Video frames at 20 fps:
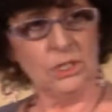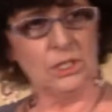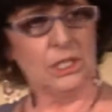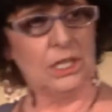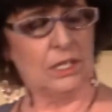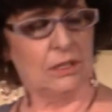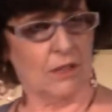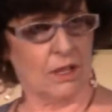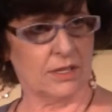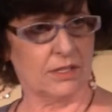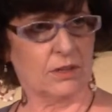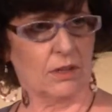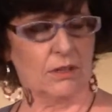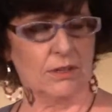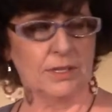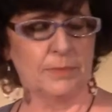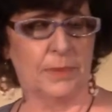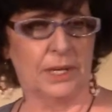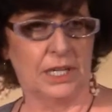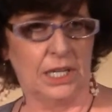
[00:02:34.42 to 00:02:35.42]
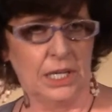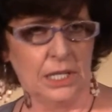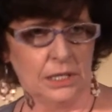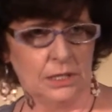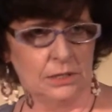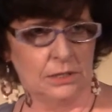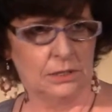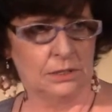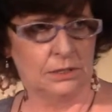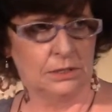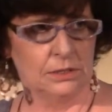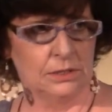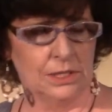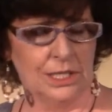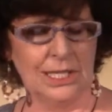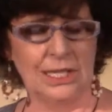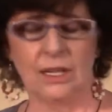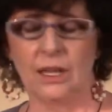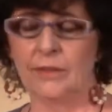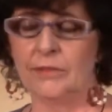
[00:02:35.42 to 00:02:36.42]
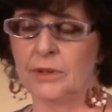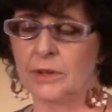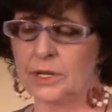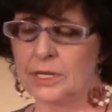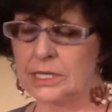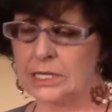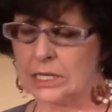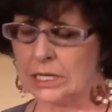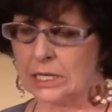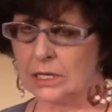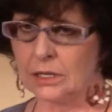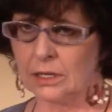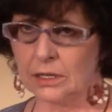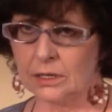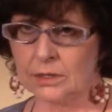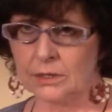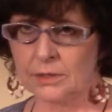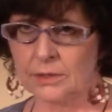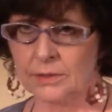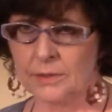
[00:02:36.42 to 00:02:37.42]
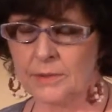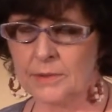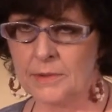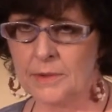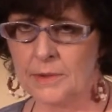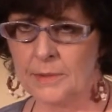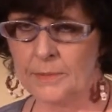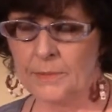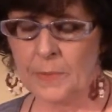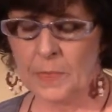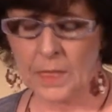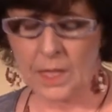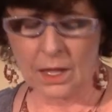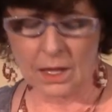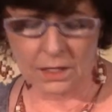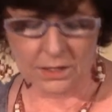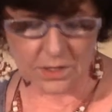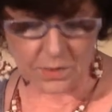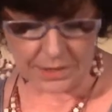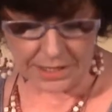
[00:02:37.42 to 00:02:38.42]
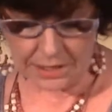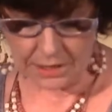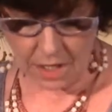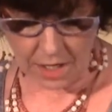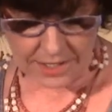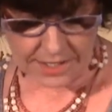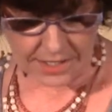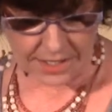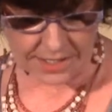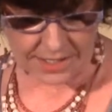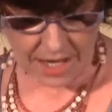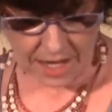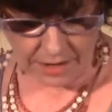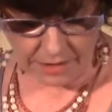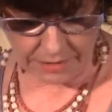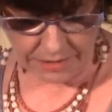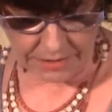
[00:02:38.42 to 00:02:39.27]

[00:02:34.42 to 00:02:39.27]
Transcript: he lost all his money. He got very sick. So he lost his health